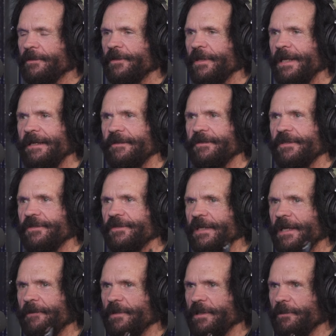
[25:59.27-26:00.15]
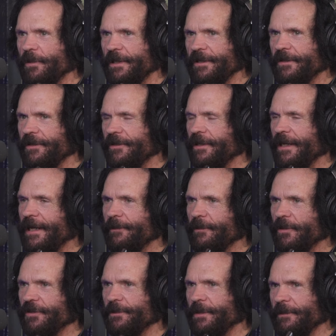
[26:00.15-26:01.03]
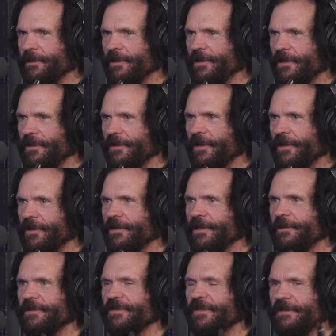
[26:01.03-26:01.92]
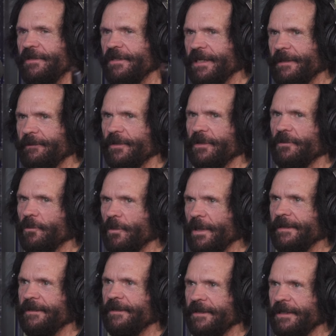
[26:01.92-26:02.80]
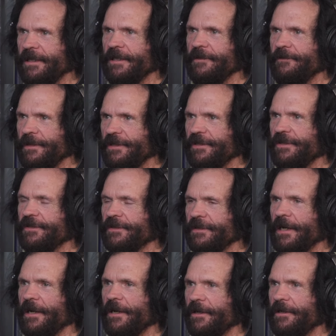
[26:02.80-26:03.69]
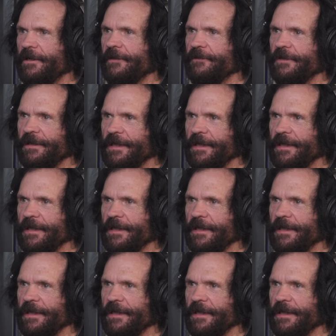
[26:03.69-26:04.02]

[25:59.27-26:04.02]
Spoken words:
Hey, this Henry Winkler guy, most people don't know. He was the #1 TV star of the